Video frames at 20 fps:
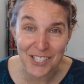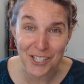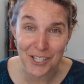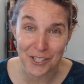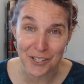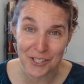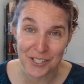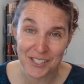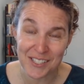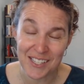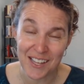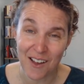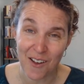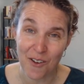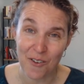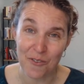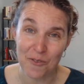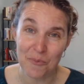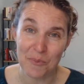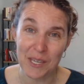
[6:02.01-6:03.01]

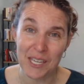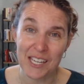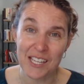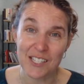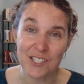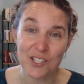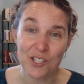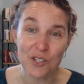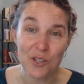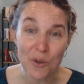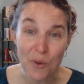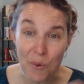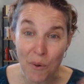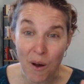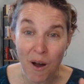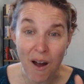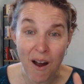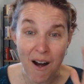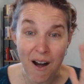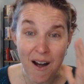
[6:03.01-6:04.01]
yourself because you
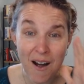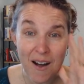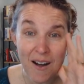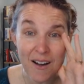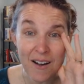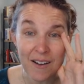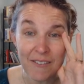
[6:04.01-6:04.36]
are